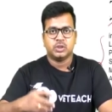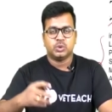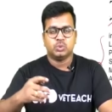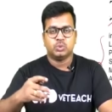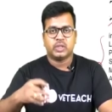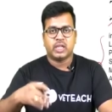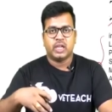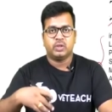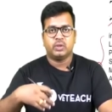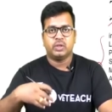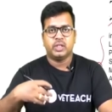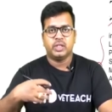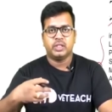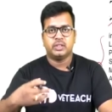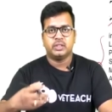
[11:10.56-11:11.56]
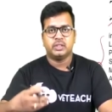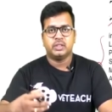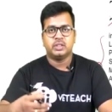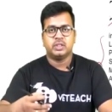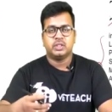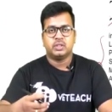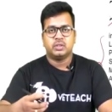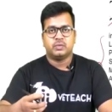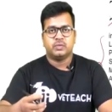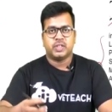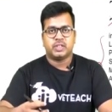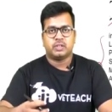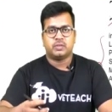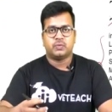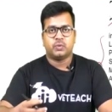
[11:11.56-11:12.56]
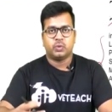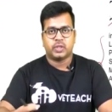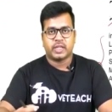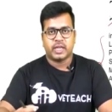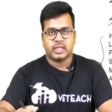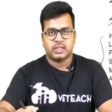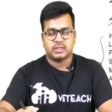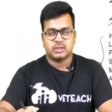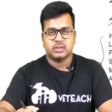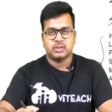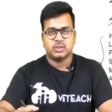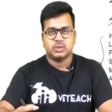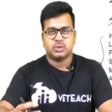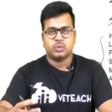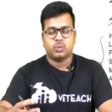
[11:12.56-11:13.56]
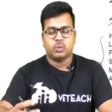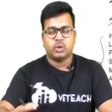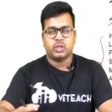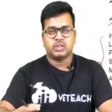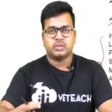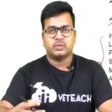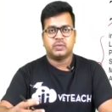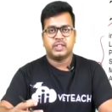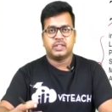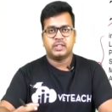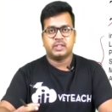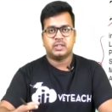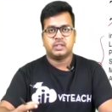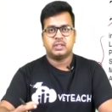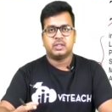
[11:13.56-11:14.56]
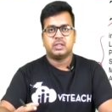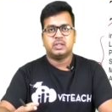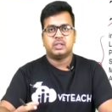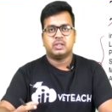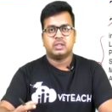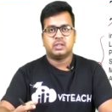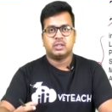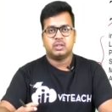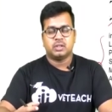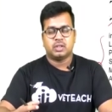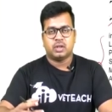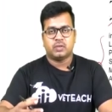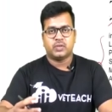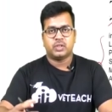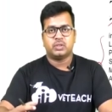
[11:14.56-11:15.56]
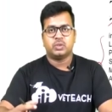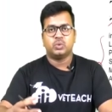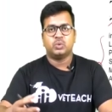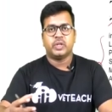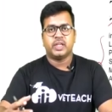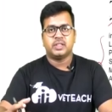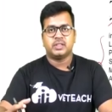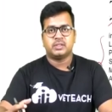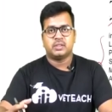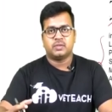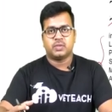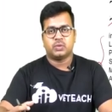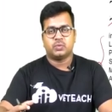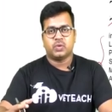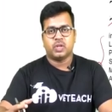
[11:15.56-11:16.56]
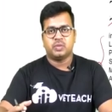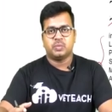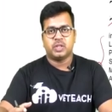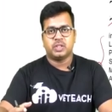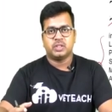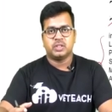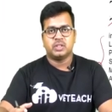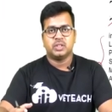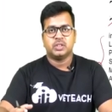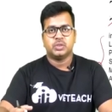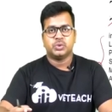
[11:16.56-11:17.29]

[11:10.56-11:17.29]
to calculate the weather forecast. So what is the weather after 2 days, after 1 month?